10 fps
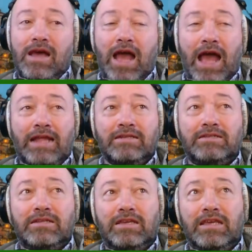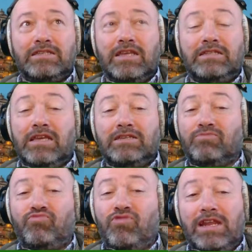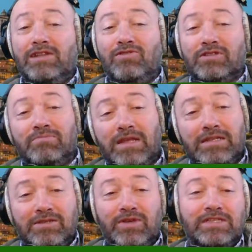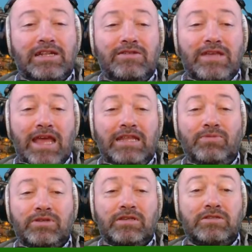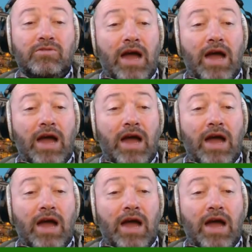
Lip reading: And it's really not meant to exclude anybody at all.